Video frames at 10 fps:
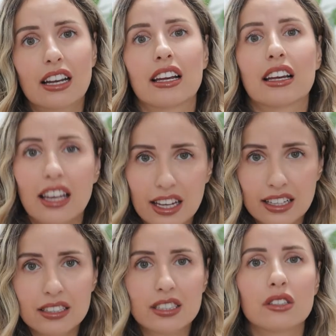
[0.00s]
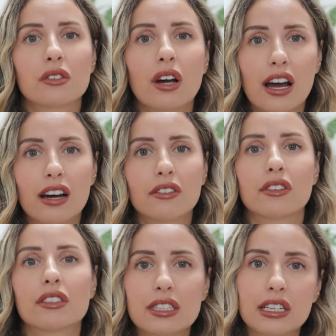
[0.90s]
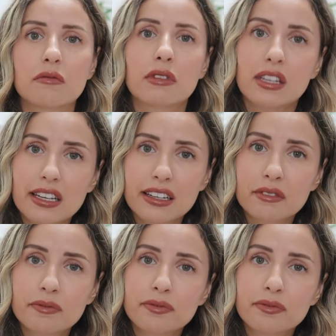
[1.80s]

in case you have the same thing.